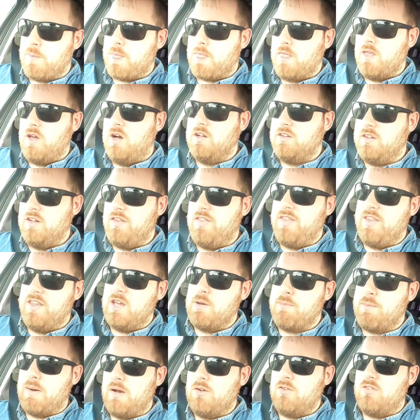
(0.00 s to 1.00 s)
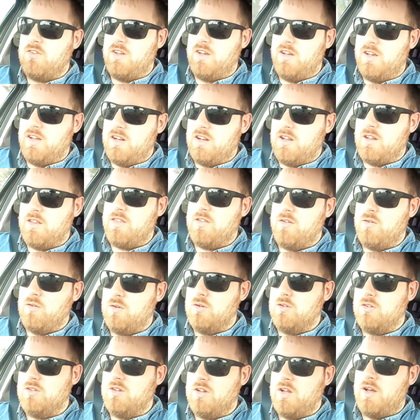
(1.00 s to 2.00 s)
I did think about it, and I
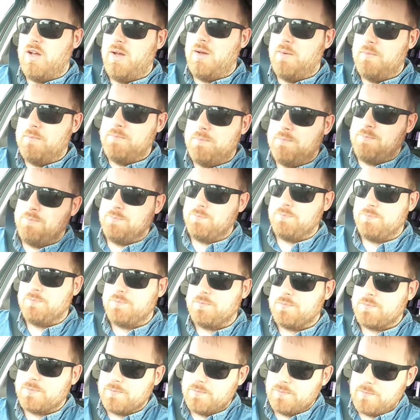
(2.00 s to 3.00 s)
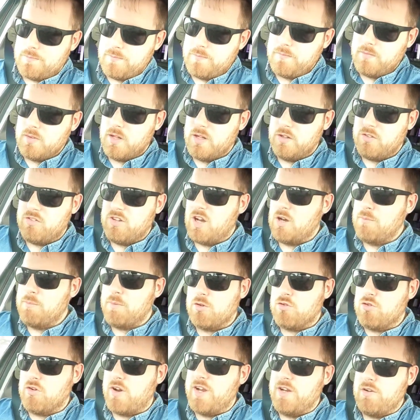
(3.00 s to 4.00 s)
thought I chat with my
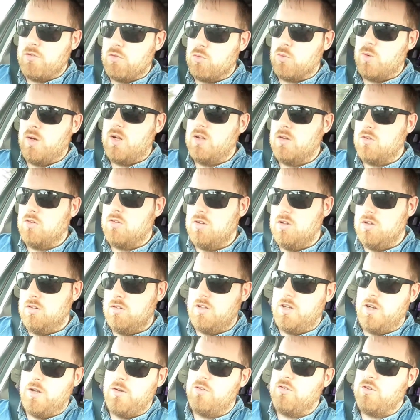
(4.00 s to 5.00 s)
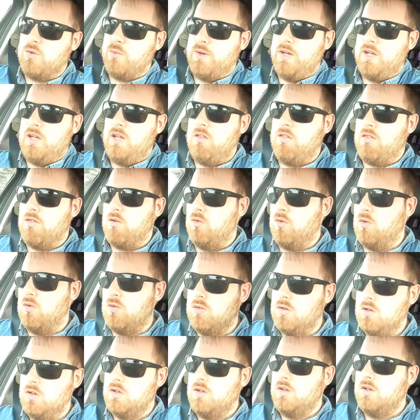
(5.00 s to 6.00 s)
trainer as well, see what he thought,
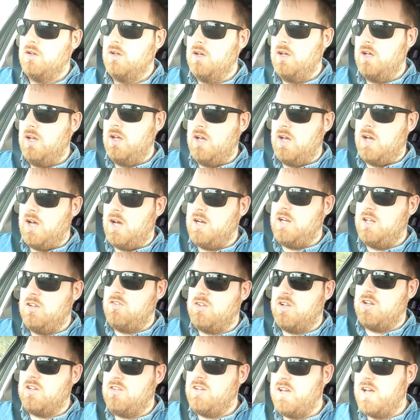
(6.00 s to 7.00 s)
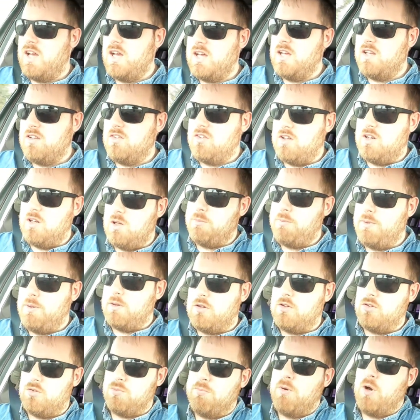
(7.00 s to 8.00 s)
and he said, yeah, he said it'll be,
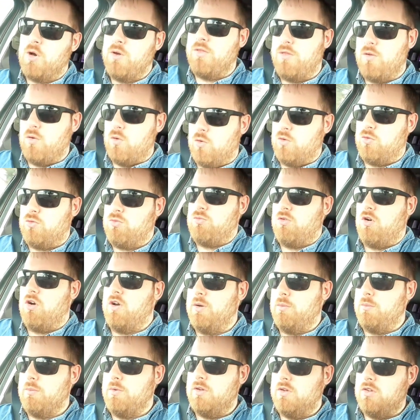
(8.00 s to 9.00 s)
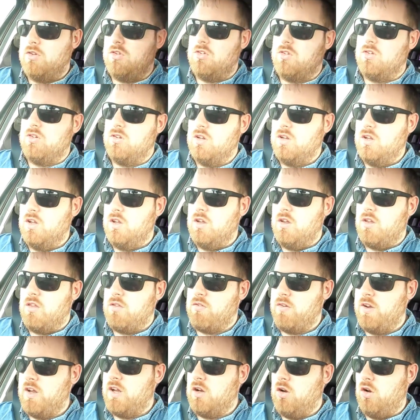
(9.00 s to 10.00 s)
because my thoughts was
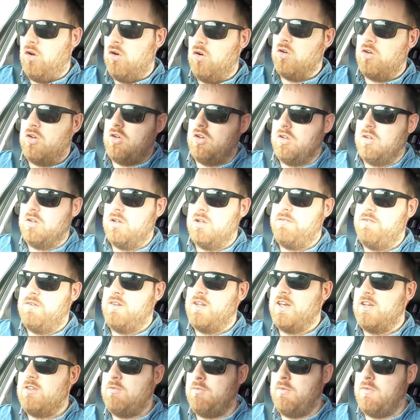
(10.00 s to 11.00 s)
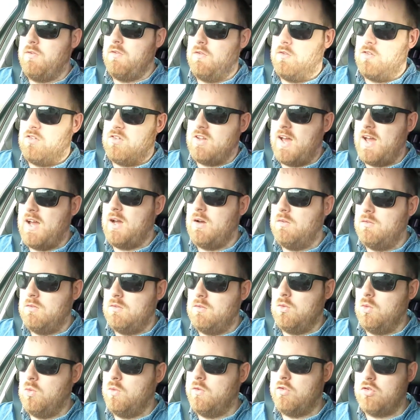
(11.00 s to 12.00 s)
3 o'clock. If he takes me through the town,
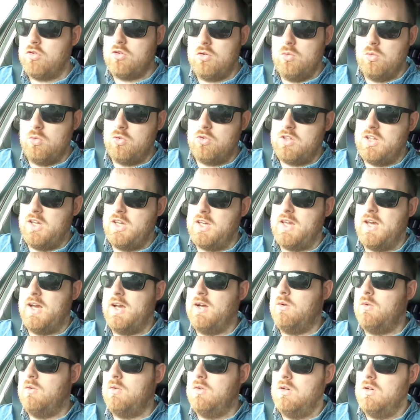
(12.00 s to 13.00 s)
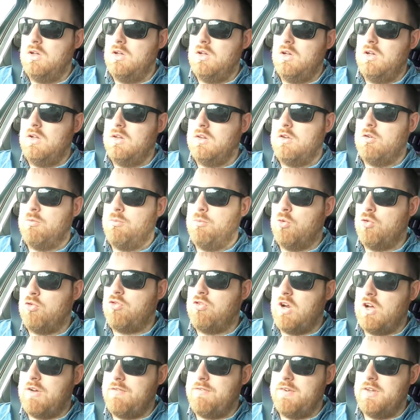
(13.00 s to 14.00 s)
all the schools kick out, there's more
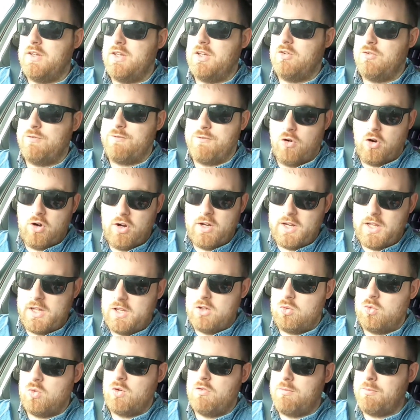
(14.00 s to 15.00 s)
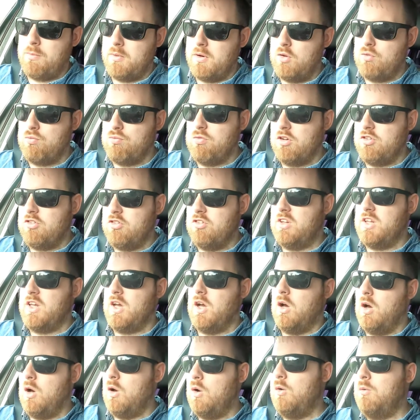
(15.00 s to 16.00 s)
traffic, it's Friday, so everybody's rushing to get
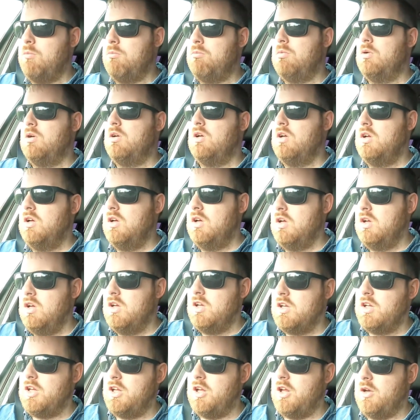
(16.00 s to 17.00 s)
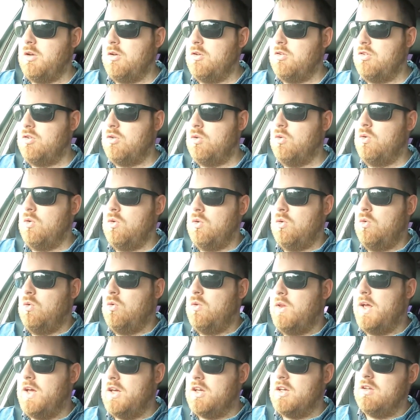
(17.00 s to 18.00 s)
home, you know, so all
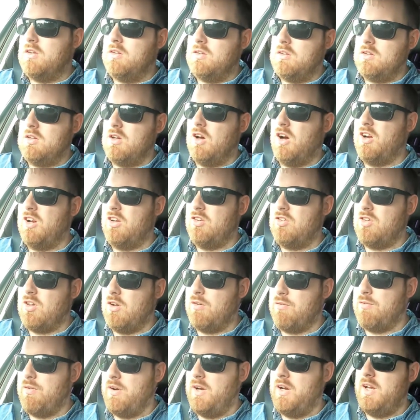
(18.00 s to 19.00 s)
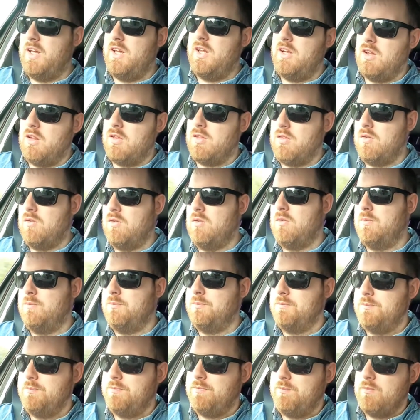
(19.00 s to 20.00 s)
that kind of stuff really. And I thought,
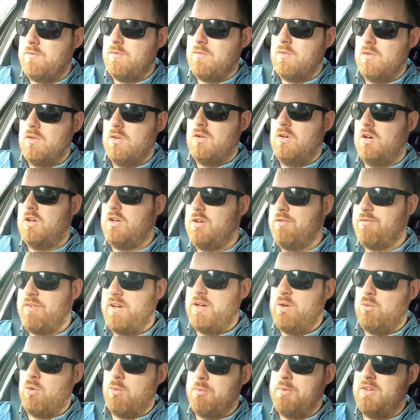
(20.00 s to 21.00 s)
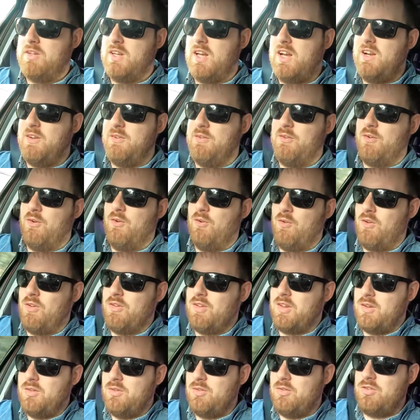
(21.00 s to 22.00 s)
I don't really want to be dealing with all of
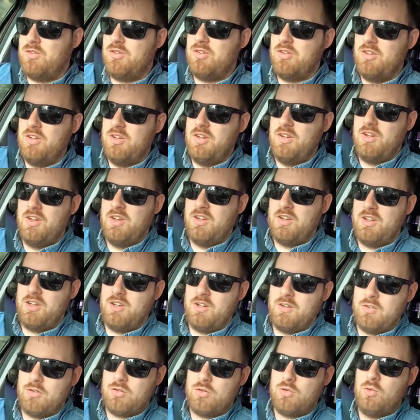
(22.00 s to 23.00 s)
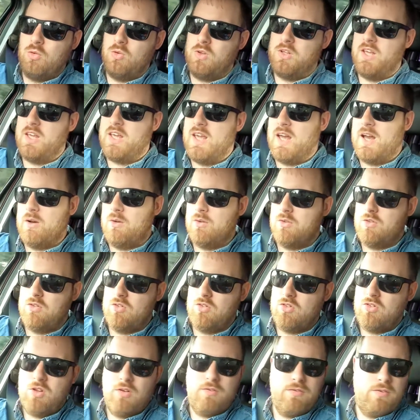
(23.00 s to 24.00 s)
those, you know, the school kickouts and
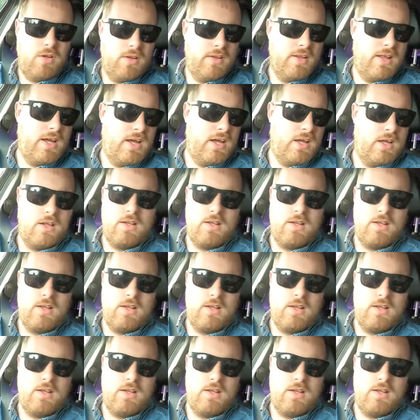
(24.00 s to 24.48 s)
stuff like that.